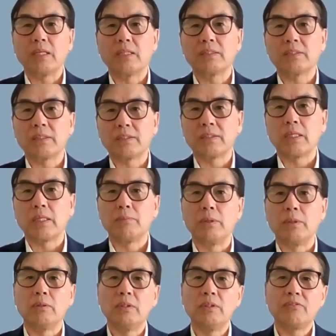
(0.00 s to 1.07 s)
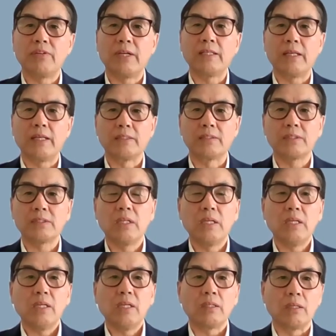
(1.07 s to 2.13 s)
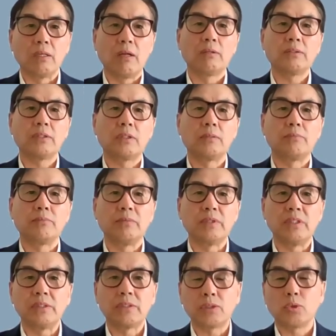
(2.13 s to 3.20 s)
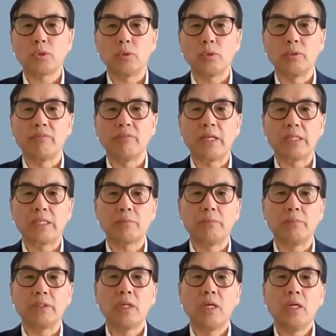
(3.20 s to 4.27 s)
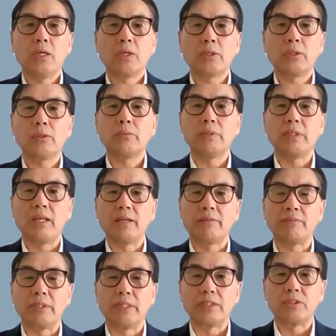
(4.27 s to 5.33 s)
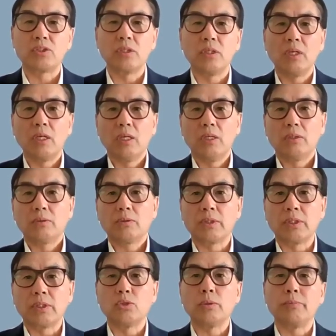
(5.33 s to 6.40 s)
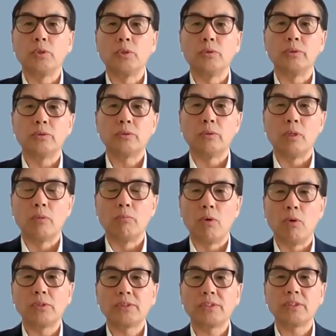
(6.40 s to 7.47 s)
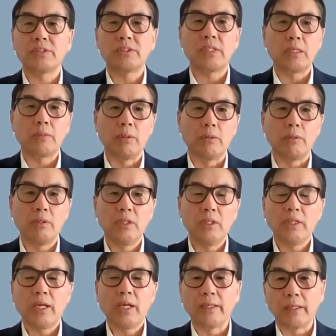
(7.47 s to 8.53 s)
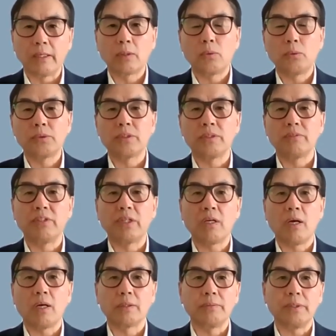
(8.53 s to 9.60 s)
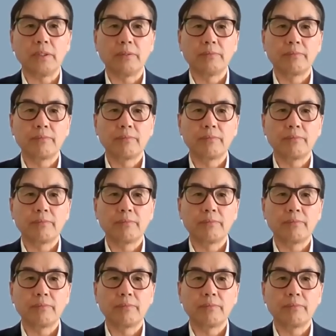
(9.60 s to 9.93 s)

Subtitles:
sustainable finance and the long-term institutional investment could be leveraged to contribute to a more sustainable and inclusive economy.